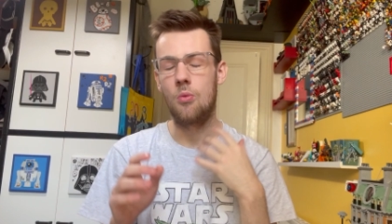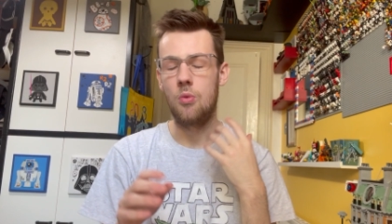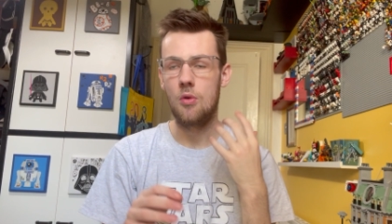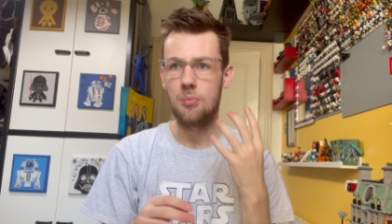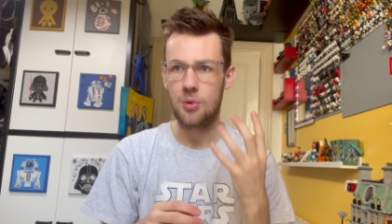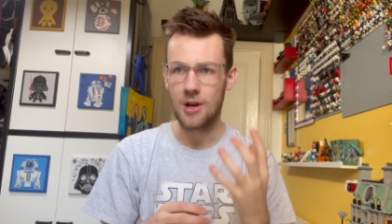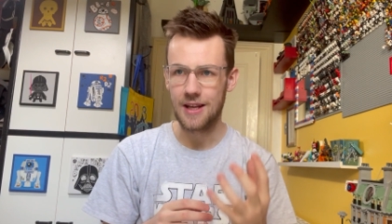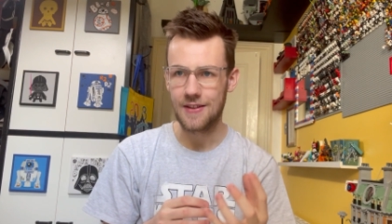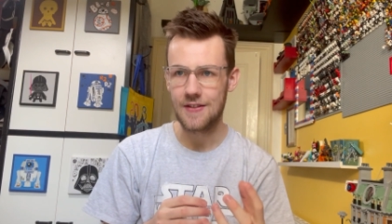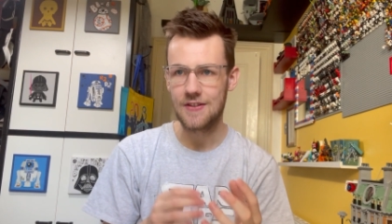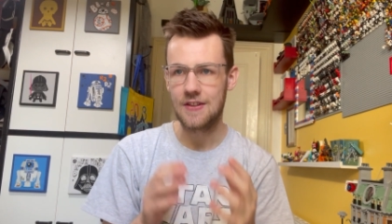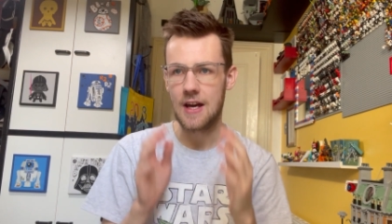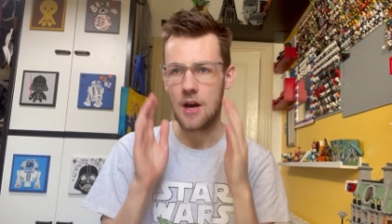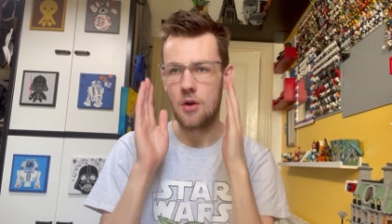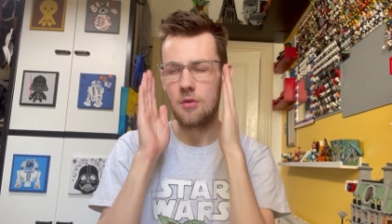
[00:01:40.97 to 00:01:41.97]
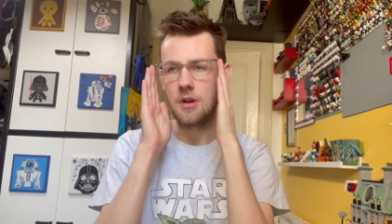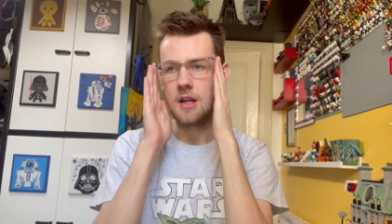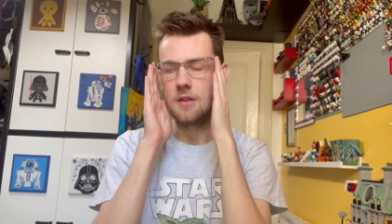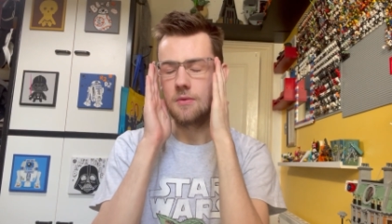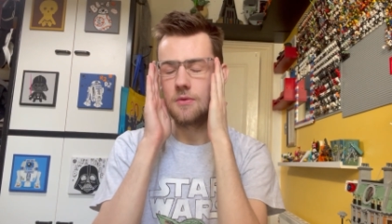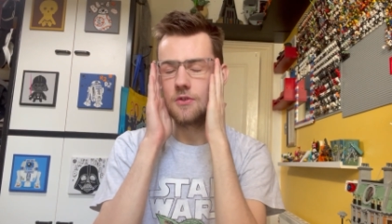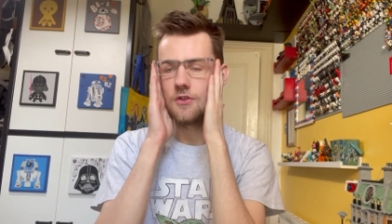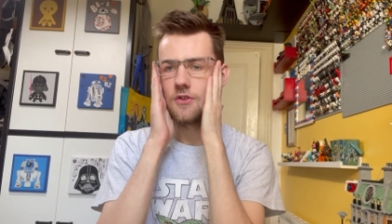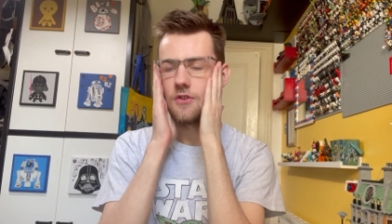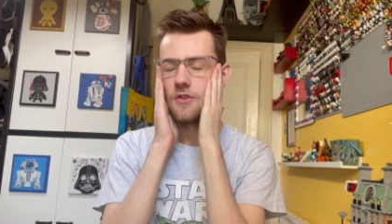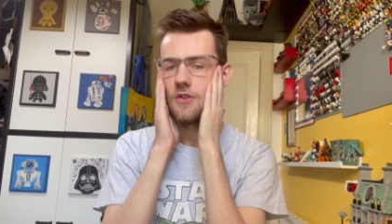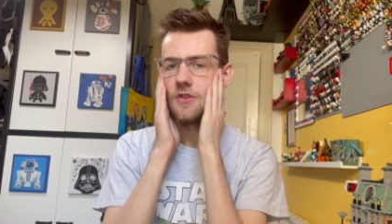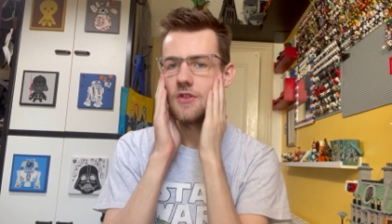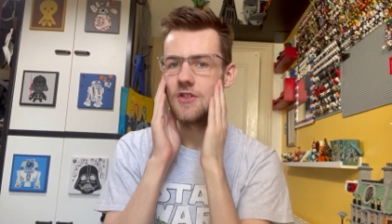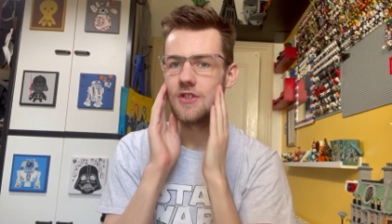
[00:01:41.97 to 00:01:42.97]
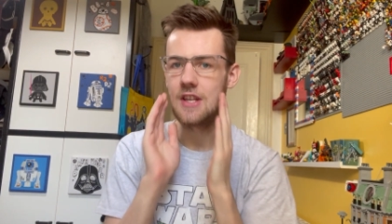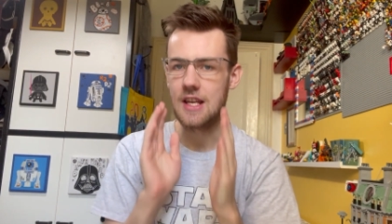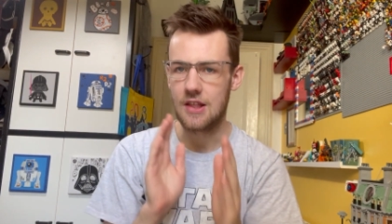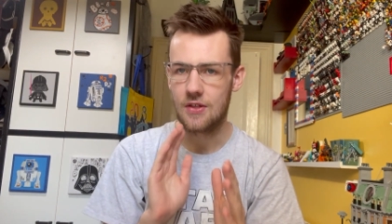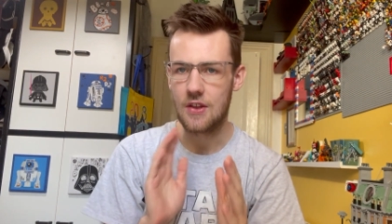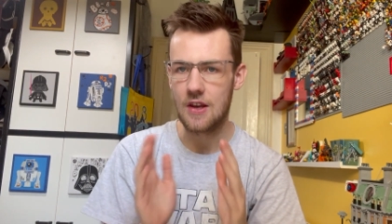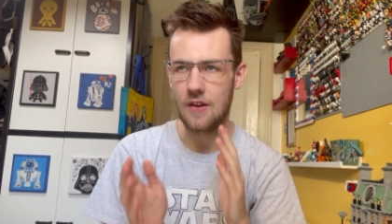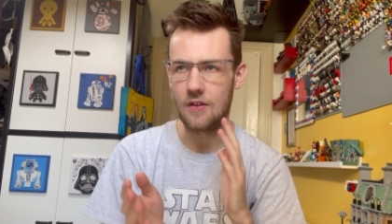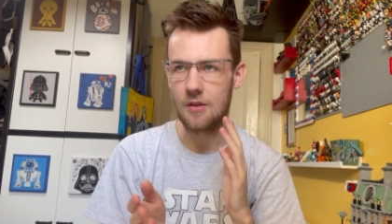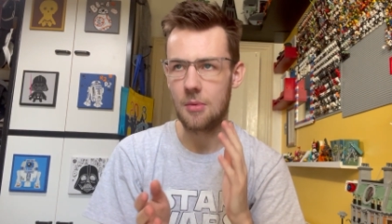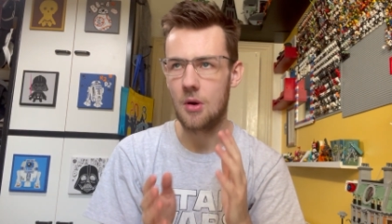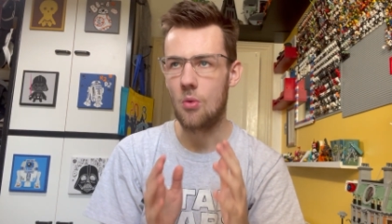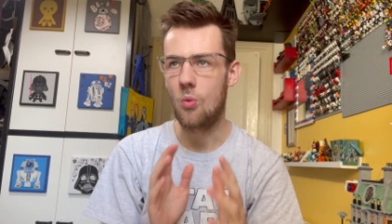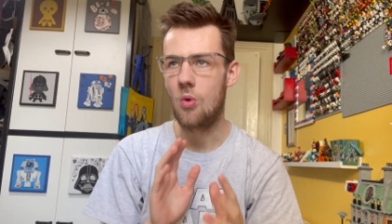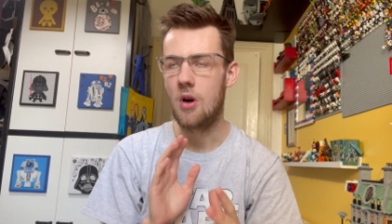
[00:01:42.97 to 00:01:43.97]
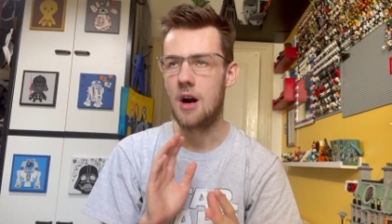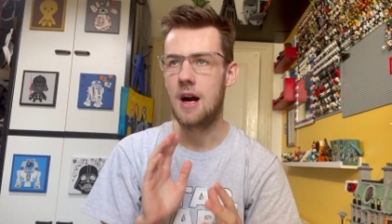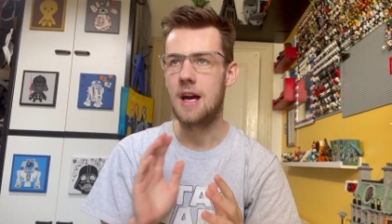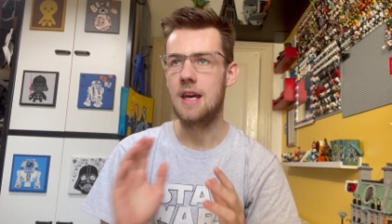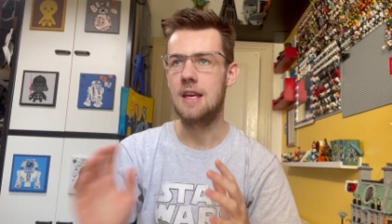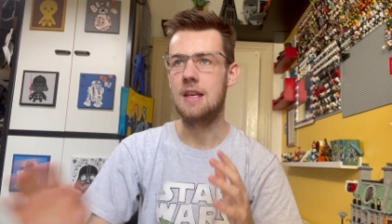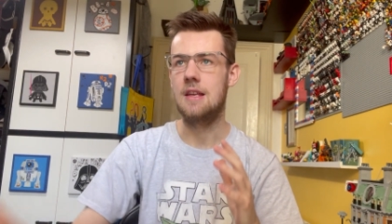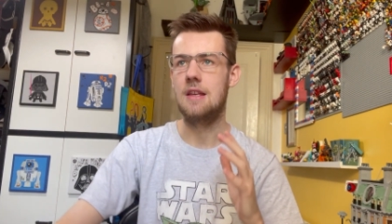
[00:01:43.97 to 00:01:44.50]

We'll break this down and say things about why